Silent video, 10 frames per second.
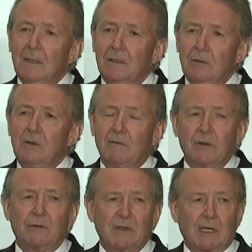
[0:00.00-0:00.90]

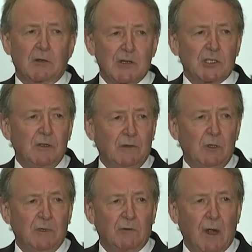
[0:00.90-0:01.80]
Universal Declaration of
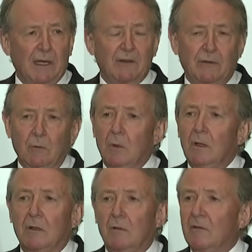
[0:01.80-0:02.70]
Human Rights, the
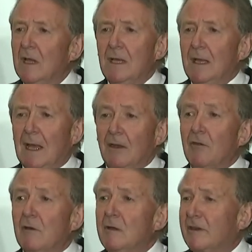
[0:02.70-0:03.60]
work of Eleanor
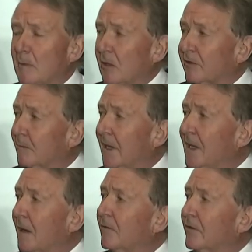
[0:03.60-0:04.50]
Roosevelt and many
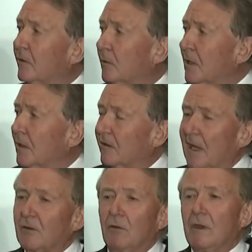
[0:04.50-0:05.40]
others who
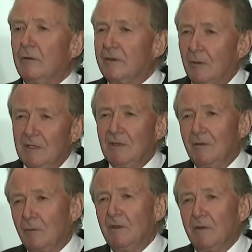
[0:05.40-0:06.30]
sat on those
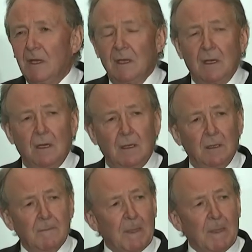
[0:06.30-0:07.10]
committees with her